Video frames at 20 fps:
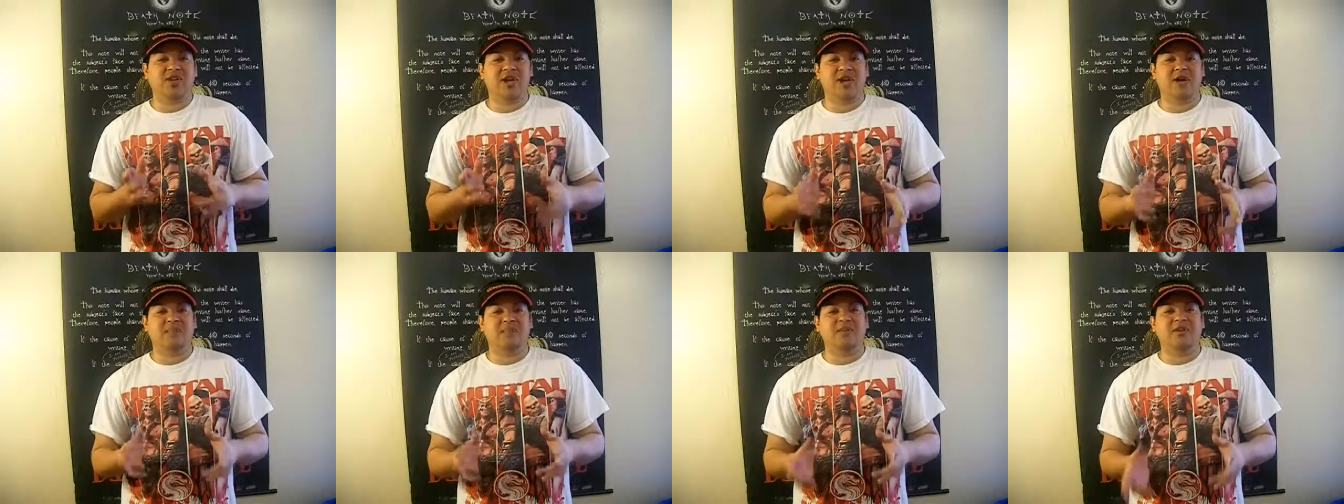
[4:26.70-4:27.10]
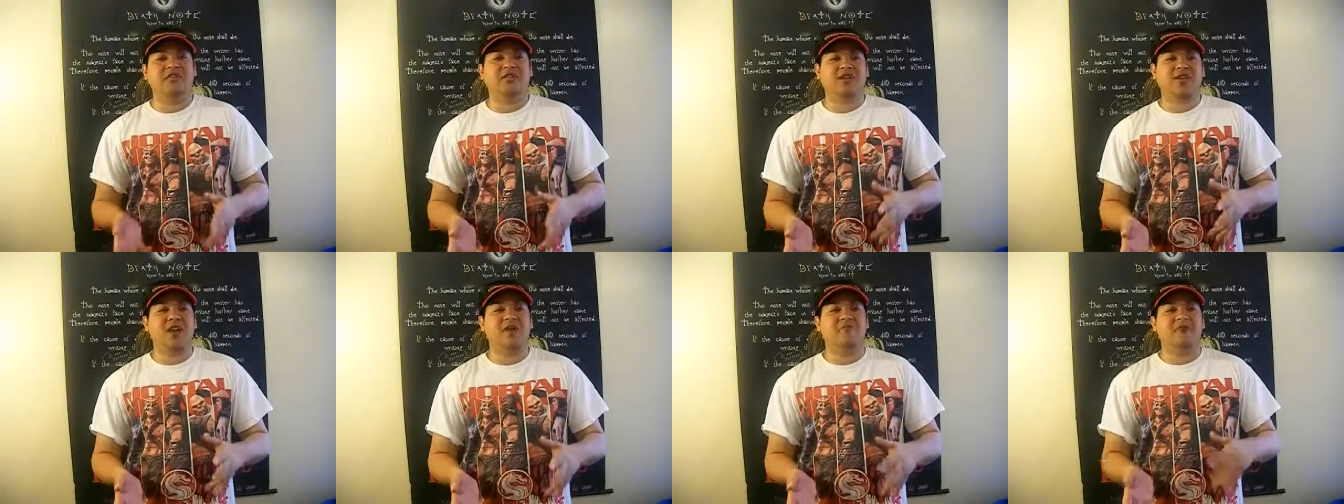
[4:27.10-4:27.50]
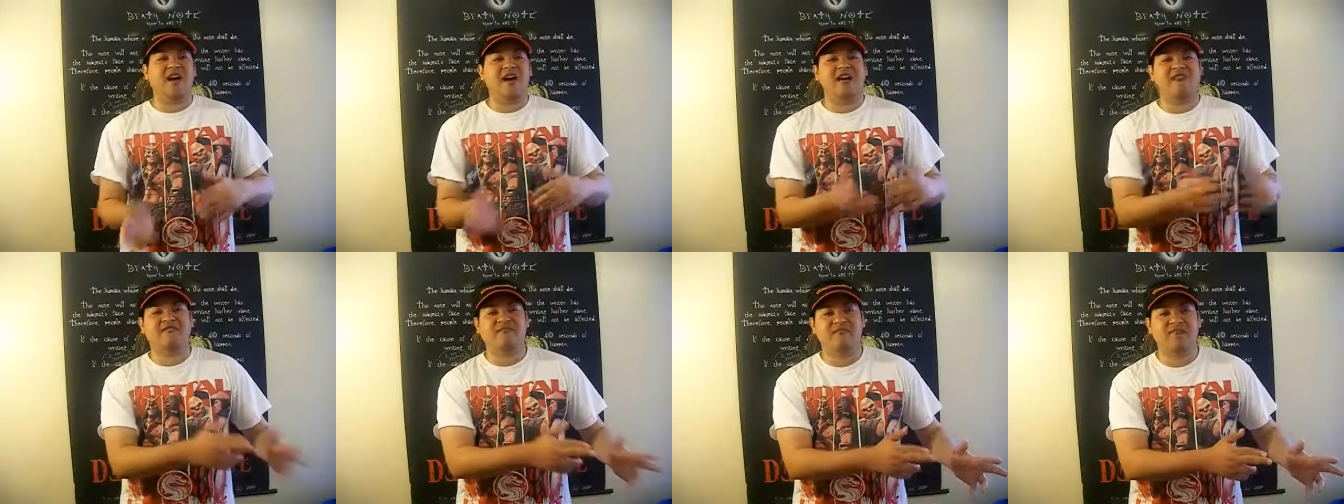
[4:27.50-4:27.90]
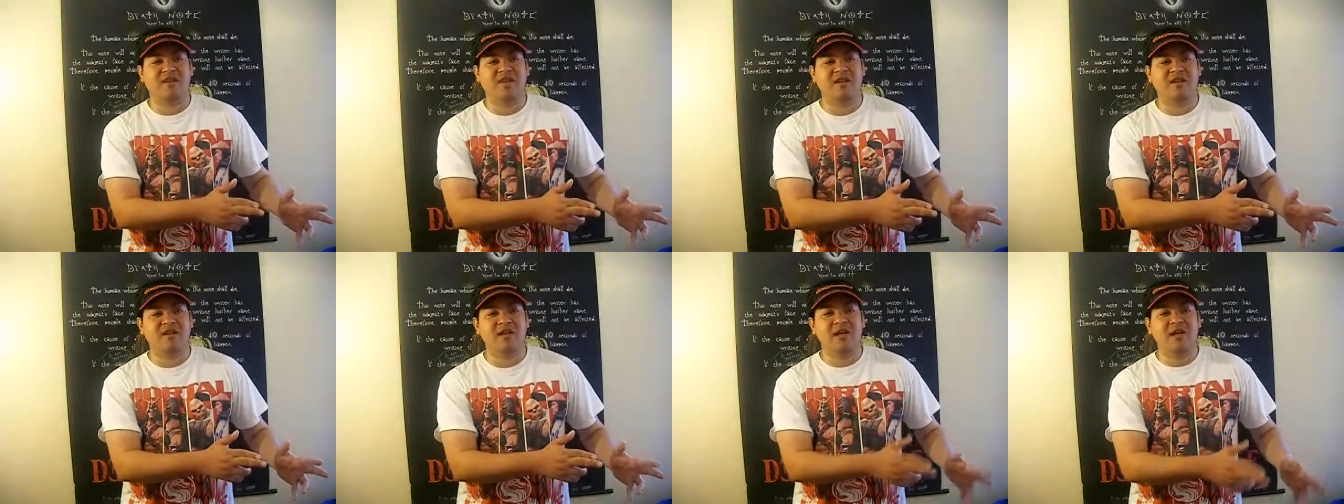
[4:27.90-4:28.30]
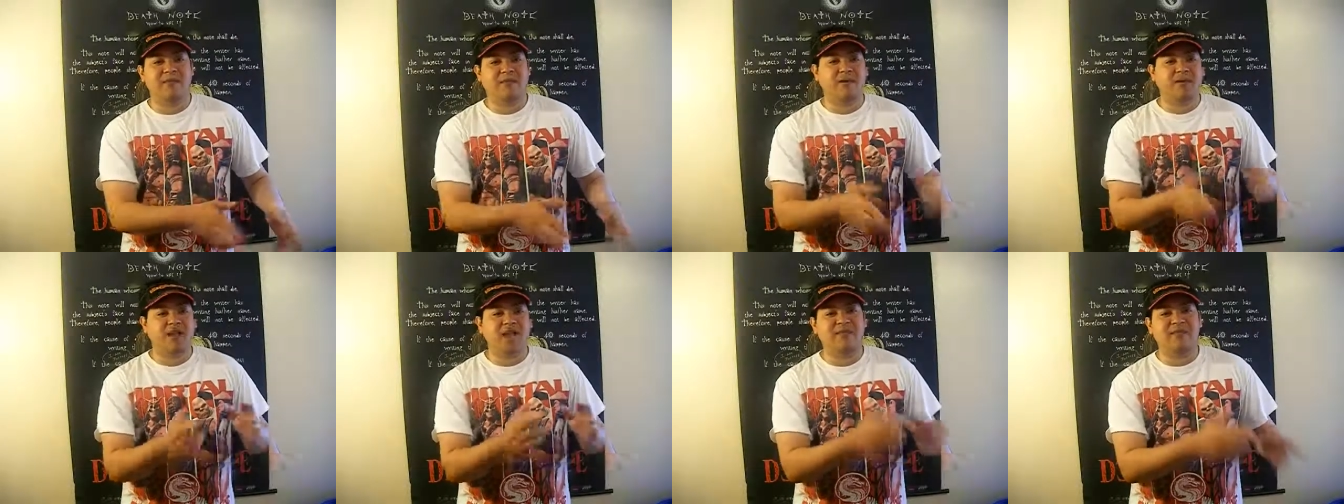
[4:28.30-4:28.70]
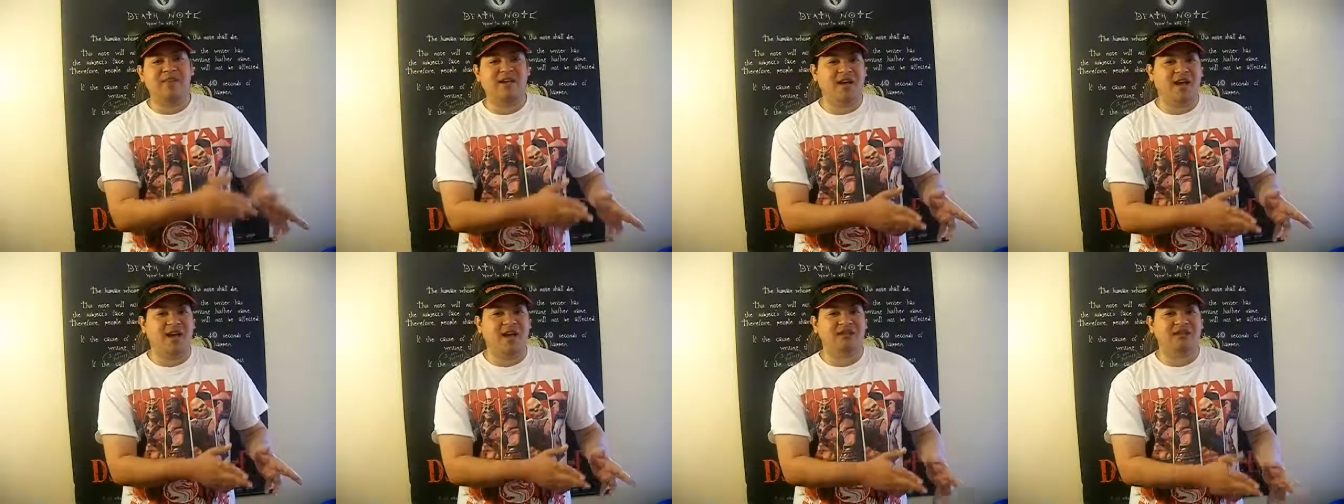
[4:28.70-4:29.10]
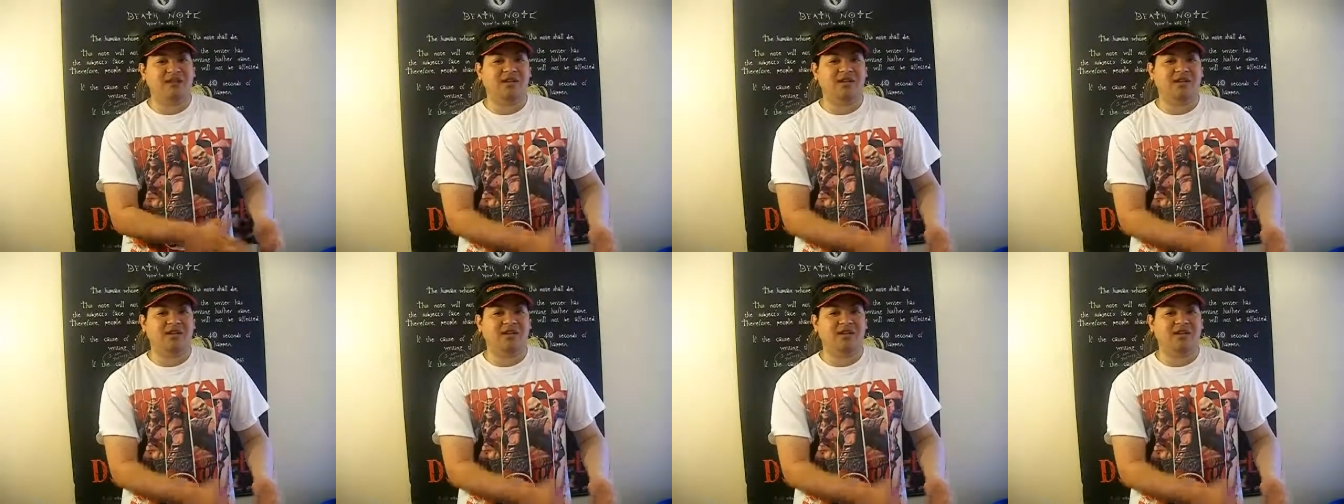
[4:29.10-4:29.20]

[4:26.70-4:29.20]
camp, this camp Half-Blood for demigods,